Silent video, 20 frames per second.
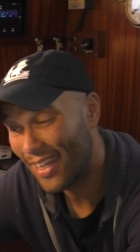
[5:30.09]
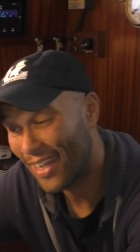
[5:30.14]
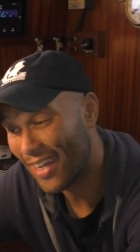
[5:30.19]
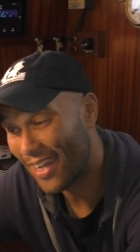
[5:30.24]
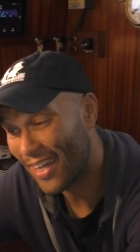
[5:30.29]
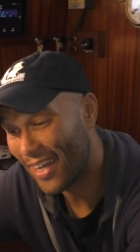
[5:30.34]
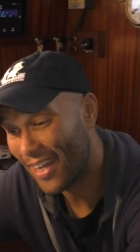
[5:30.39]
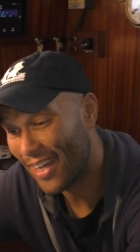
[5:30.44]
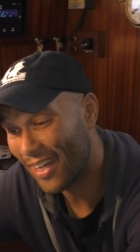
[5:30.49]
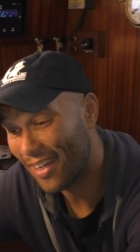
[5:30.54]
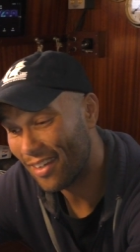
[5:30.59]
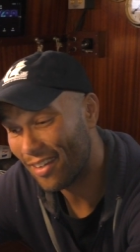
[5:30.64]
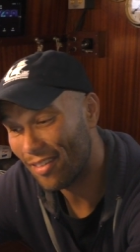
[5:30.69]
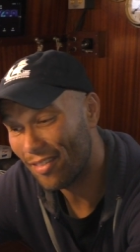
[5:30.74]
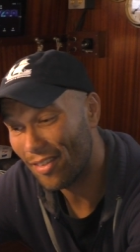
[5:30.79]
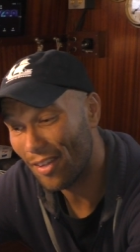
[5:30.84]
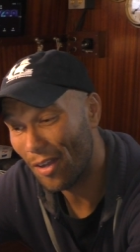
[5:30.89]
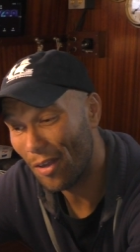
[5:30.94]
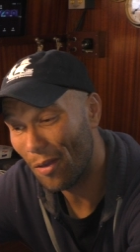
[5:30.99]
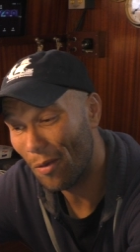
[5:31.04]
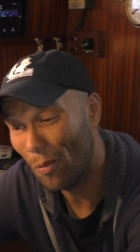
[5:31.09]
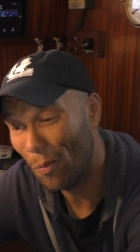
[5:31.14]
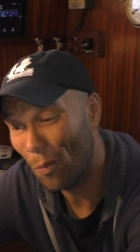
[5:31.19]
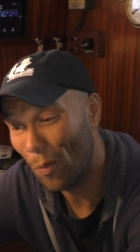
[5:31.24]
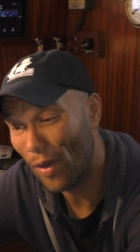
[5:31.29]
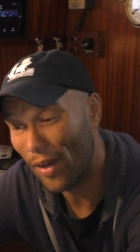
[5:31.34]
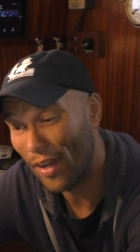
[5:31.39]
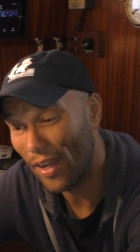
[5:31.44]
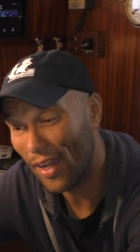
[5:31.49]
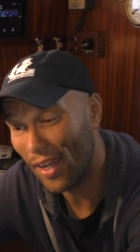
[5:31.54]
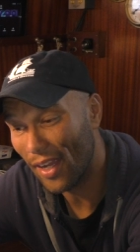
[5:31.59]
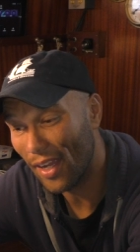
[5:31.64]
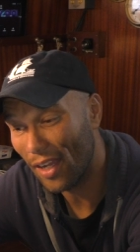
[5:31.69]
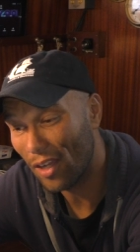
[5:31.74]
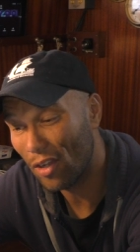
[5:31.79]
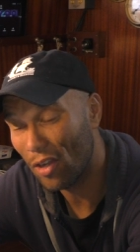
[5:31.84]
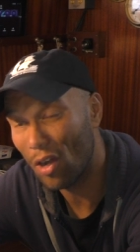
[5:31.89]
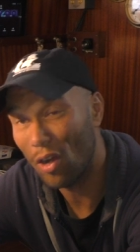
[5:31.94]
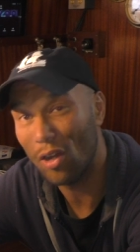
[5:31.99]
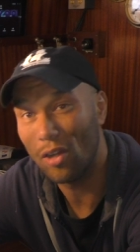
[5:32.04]
And so we
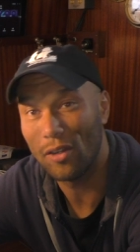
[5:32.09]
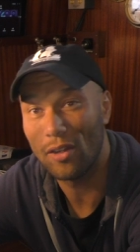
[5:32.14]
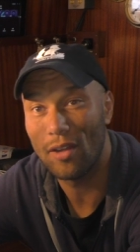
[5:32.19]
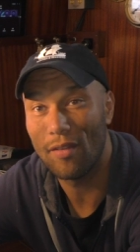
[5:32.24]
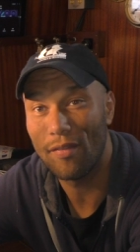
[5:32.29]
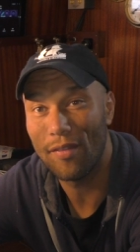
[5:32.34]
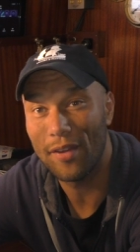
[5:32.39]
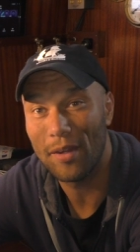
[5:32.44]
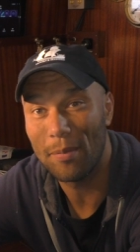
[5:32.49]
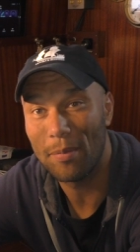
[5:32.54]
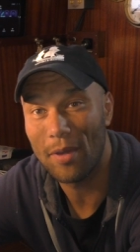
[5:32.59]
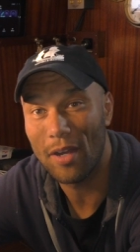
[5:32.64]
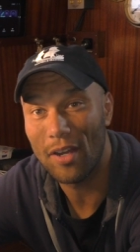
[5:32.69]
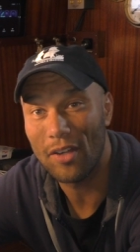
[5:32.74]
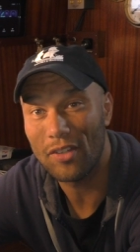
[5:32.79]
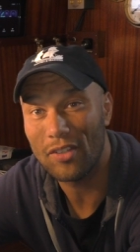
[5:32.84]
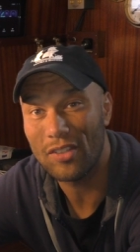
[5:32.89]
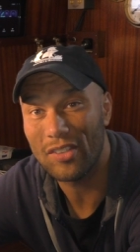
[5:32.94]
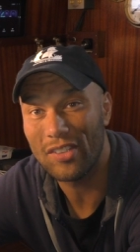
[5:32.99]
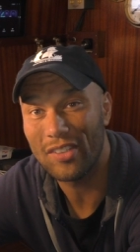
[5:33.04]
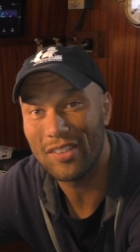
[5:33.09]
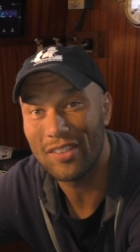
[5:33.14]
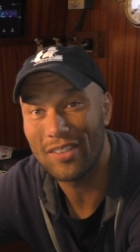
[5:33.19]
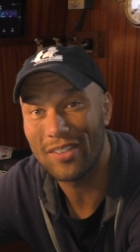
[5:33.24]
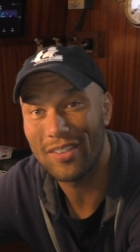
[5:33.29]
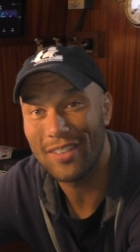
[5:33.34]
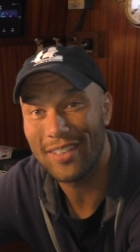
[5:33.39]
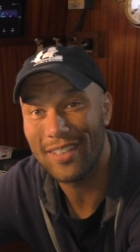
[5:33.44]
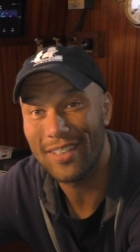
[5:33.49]
called off the departure